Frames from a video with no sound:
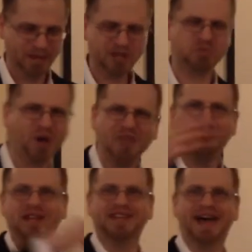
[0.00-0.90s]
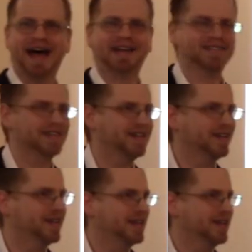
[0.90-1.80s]
Let's revel in that.
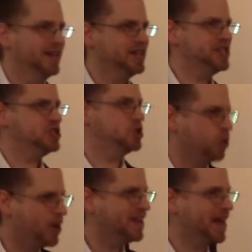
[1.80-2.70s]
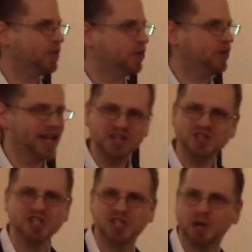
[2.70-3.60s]
Let's enjoy that
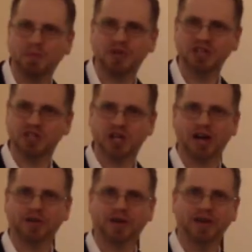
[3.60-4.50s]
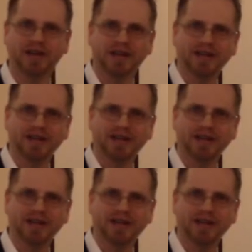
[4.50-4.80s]
relationship with each other.